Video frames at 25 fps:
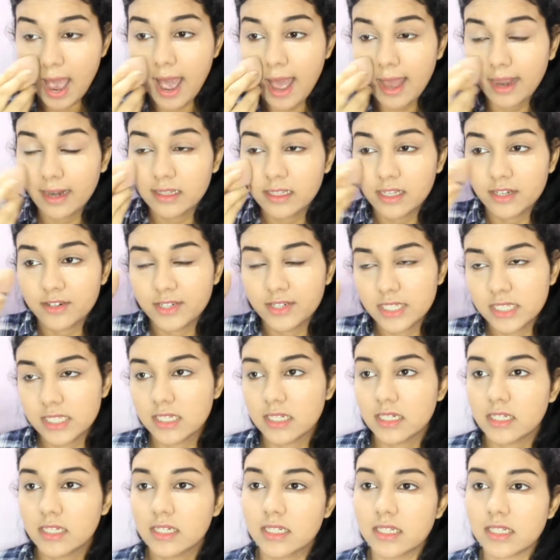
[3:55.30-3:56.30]
and the
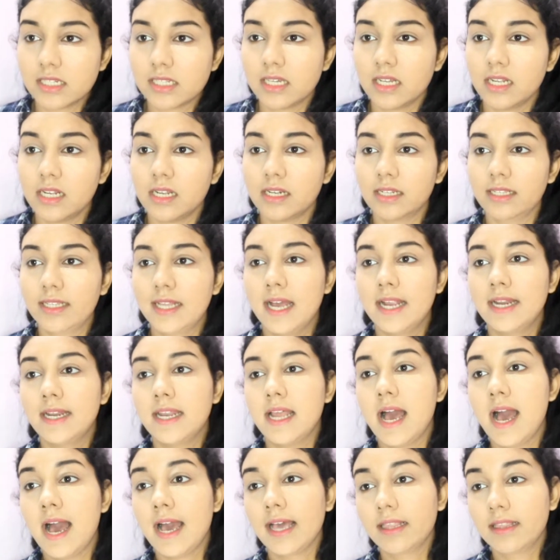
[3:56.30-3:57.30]
recent concealer
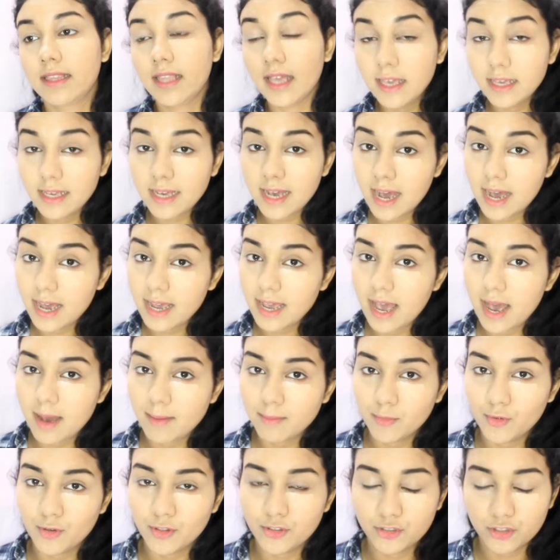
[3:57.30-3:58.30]
that I think I
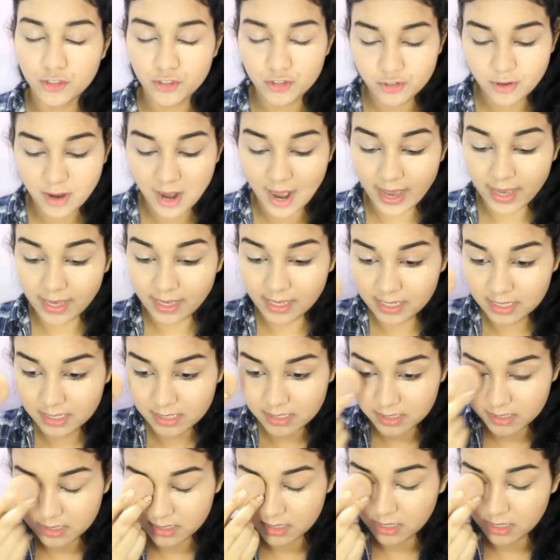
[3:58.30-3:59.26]
am going to try is